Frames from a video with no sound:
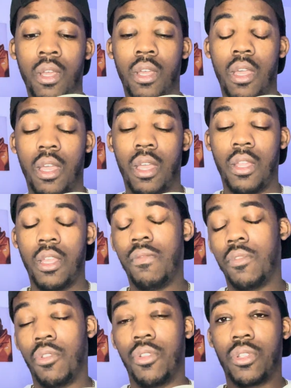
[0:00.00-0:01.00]
And even
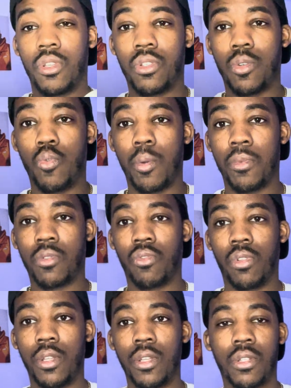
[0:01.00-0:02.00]
though this is a women's
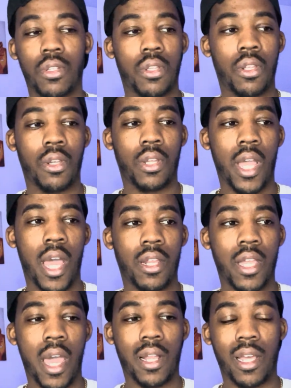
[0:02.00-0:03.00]
release and they kind of
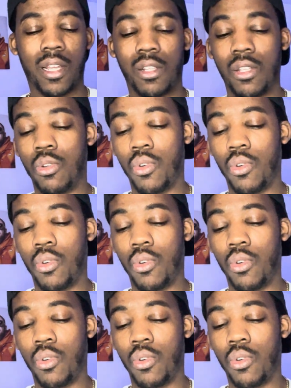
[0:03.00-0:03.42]
got like a little